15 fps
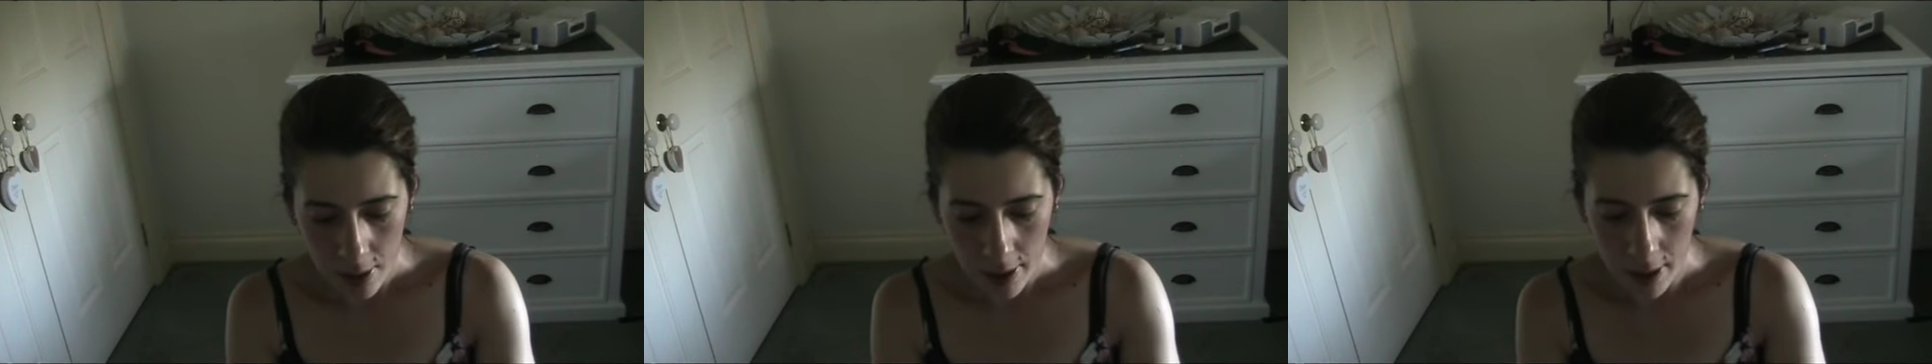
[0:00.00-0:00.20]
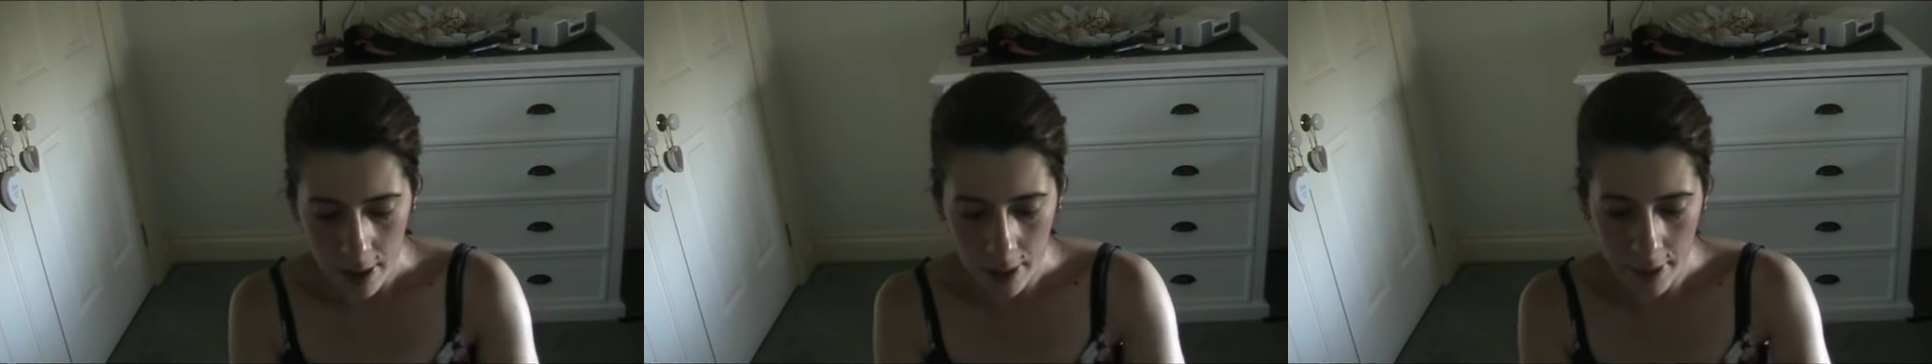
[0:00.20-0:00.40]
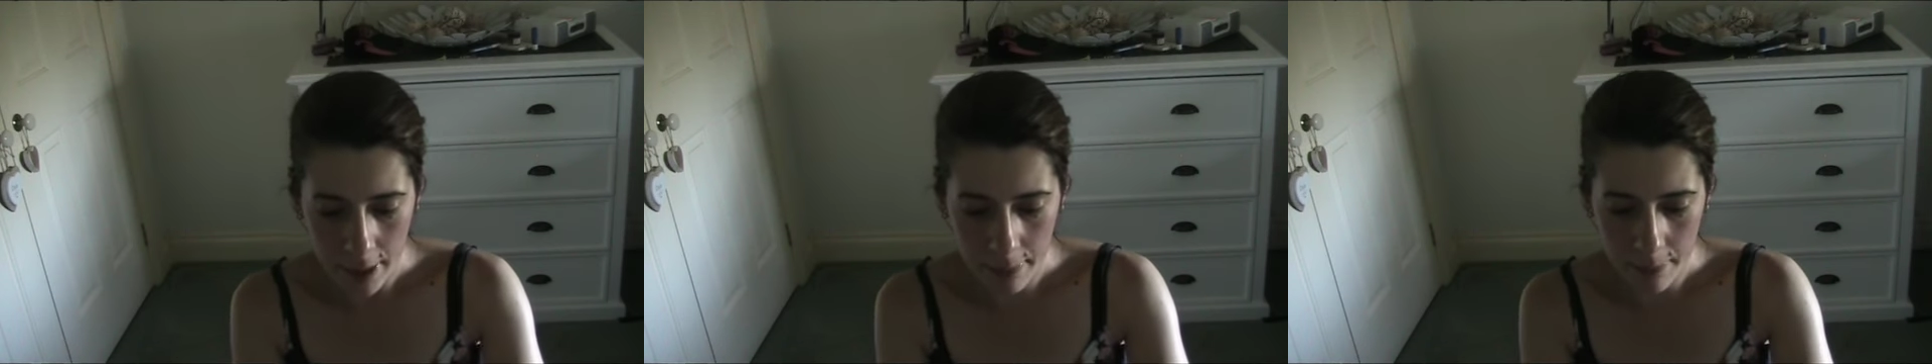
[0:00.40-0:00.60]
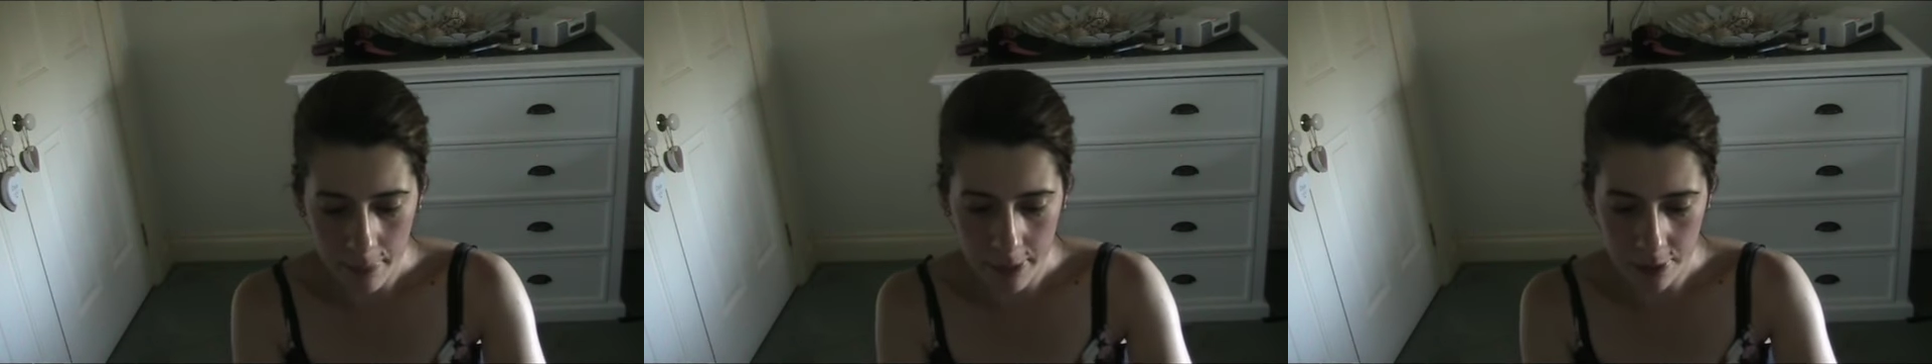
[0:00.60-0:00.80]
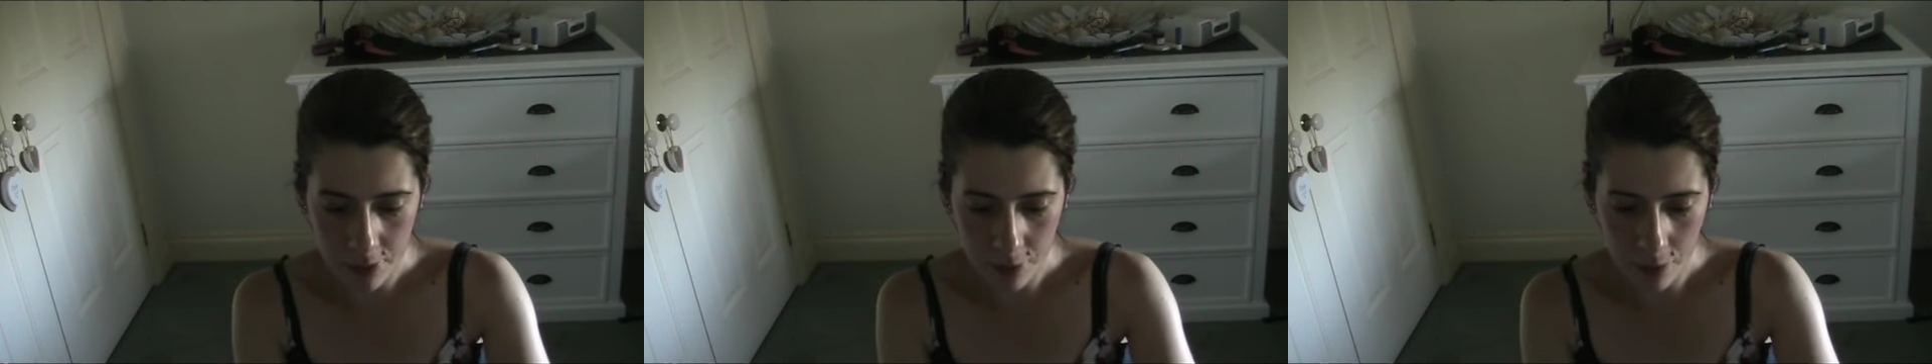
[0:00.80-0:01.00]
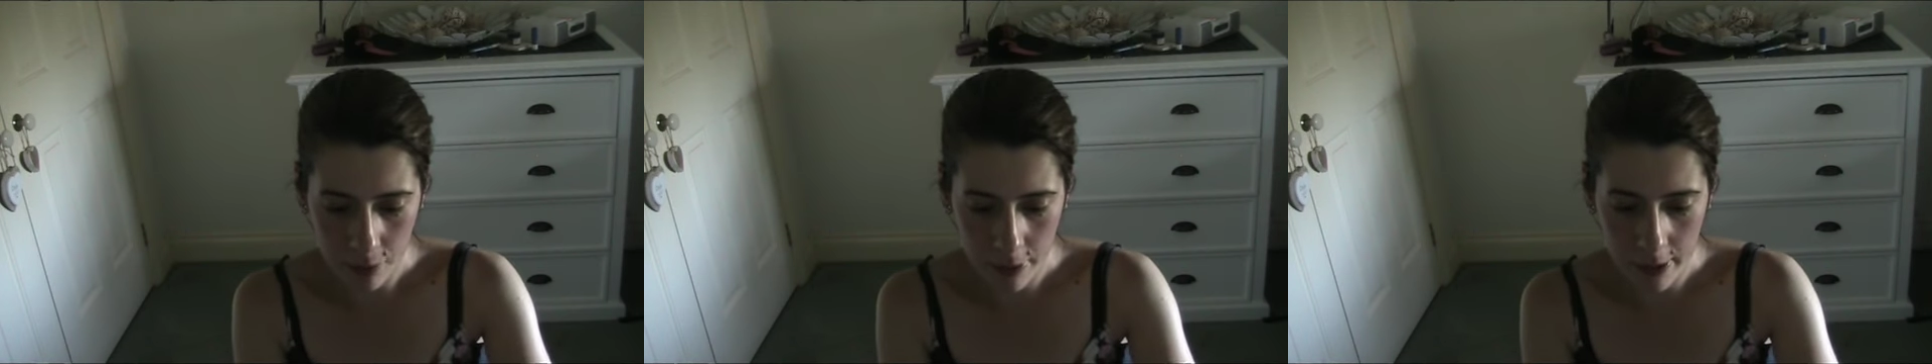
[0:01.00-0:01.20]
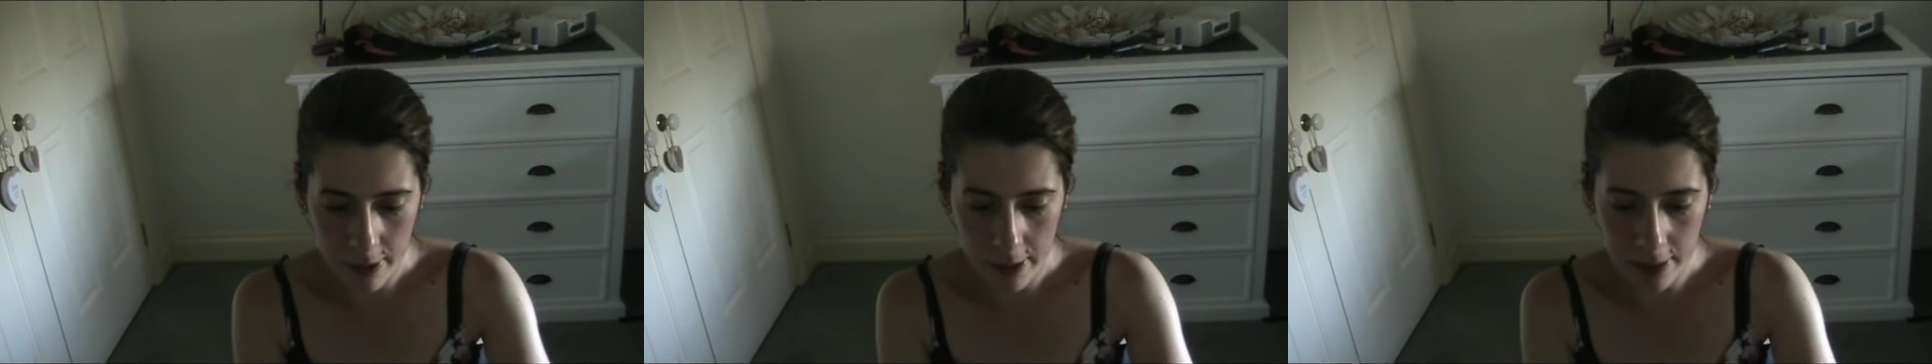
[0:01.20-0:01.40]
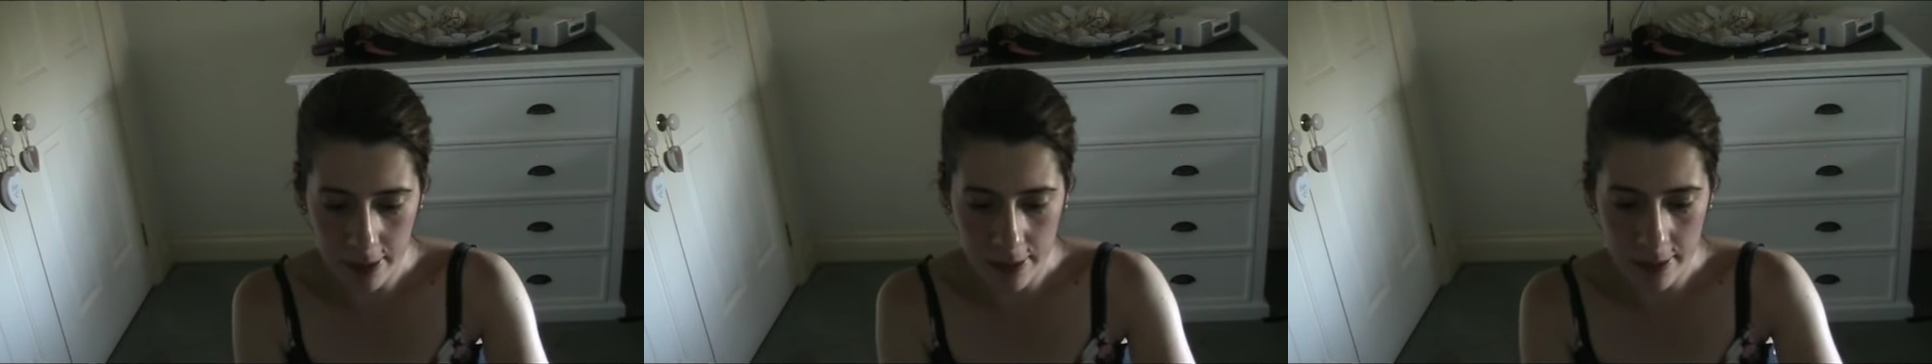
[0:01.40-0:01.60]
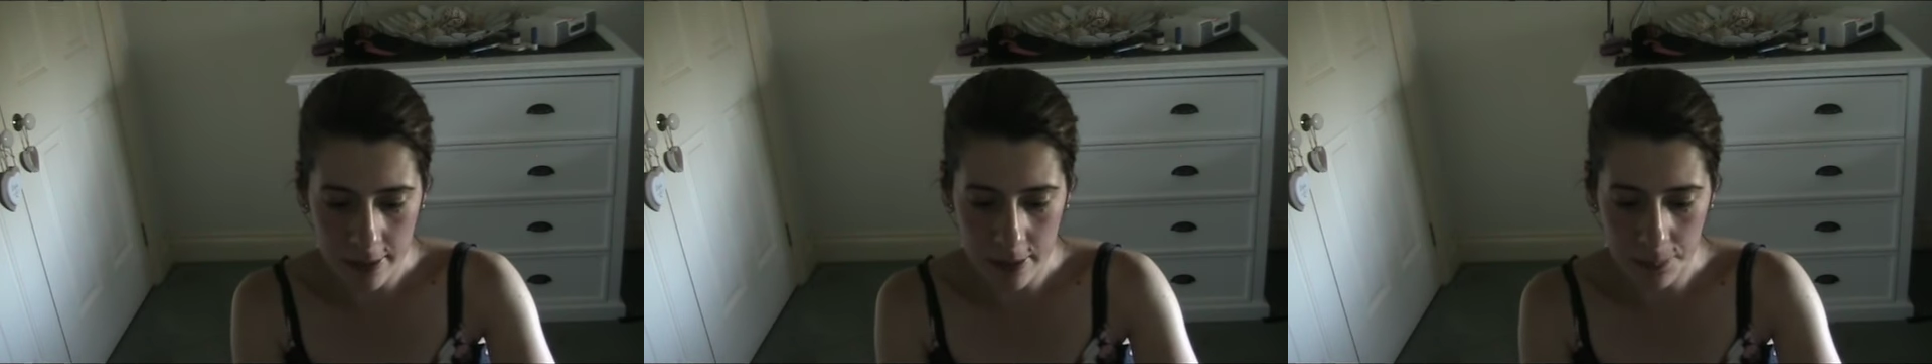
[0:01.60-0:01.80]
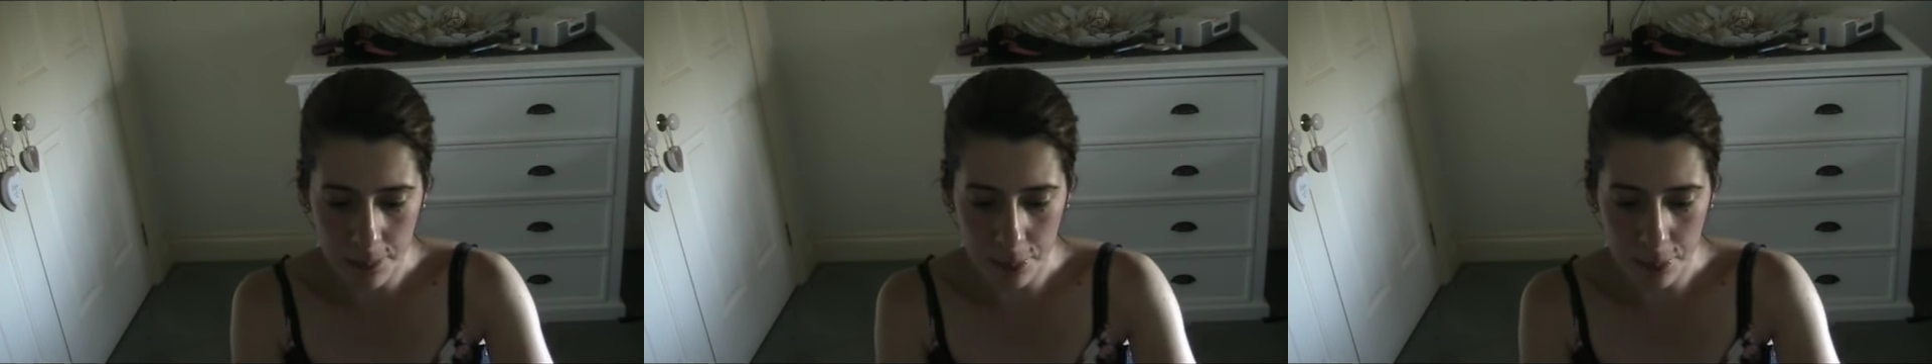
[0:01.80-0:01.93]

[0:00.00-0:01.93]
It's a